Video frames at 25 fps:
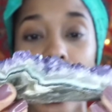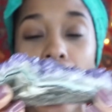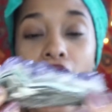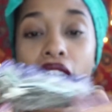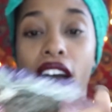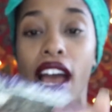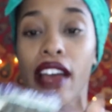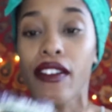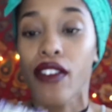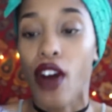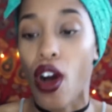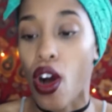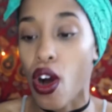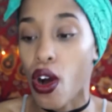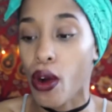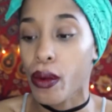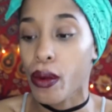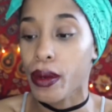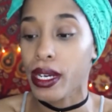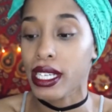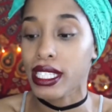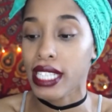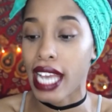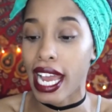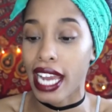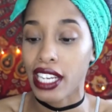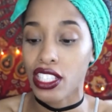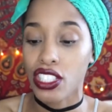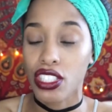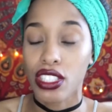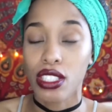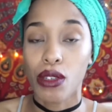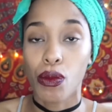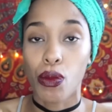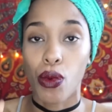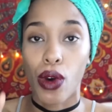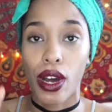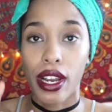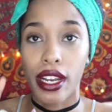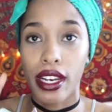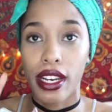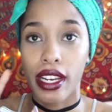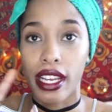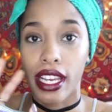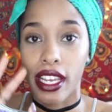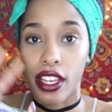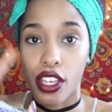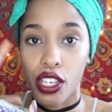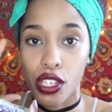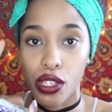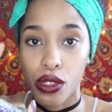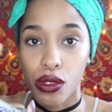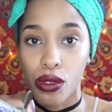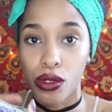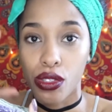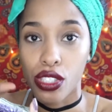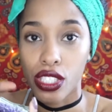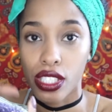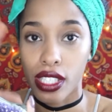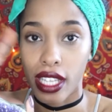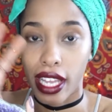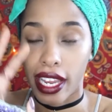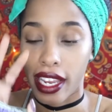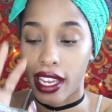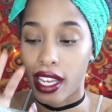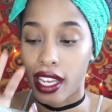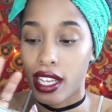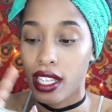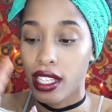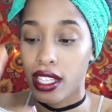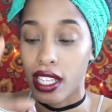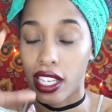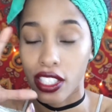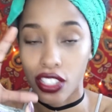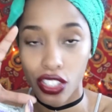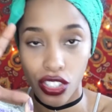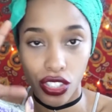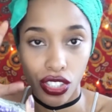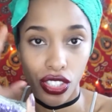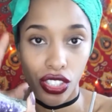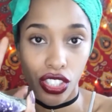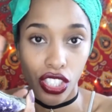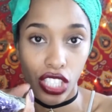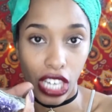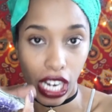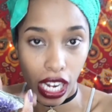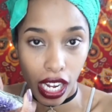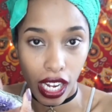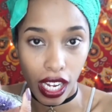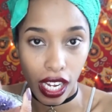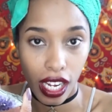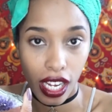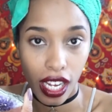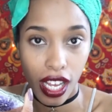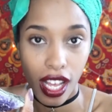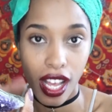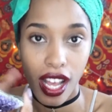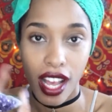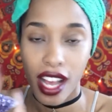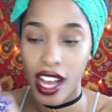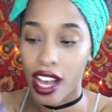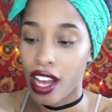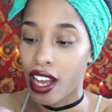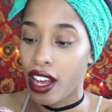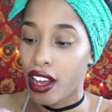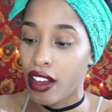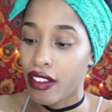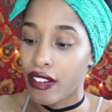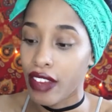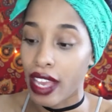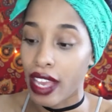I've always actually wanted a huge like cluster chunk of